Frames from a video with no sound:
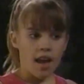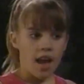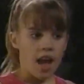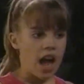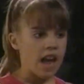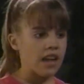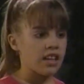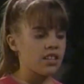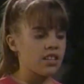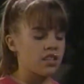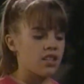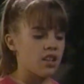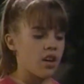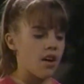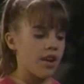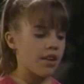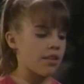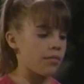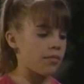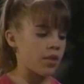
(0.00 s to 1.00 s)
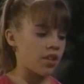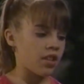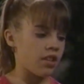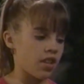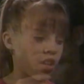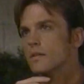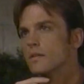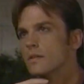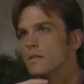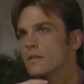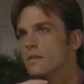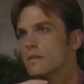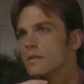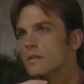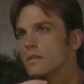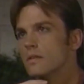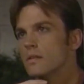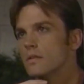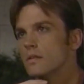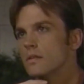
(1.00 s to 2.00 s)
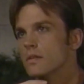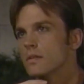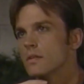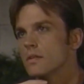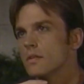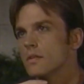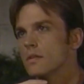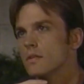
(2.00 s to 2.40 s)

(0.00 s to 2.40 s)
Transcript: I didn't tell anybody that you were friends with my